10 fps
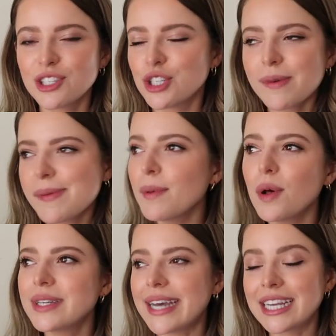So many people
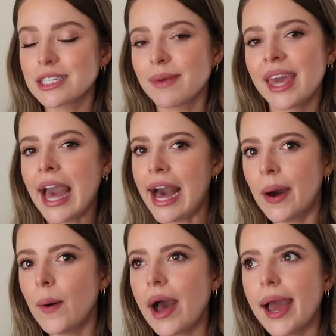always ask me
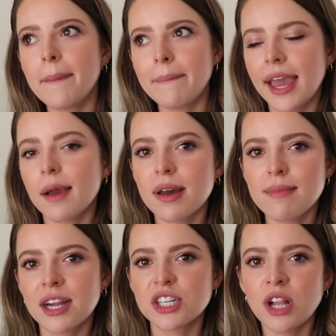how I make my
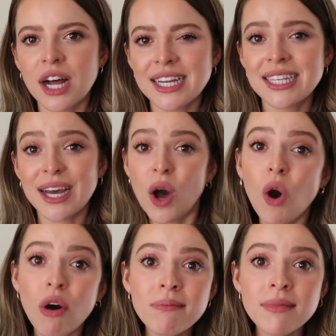matcha lattes at
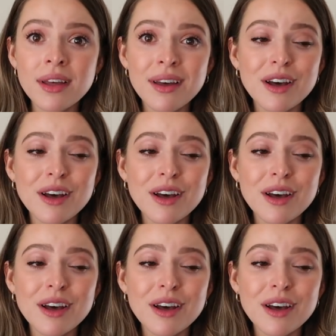home.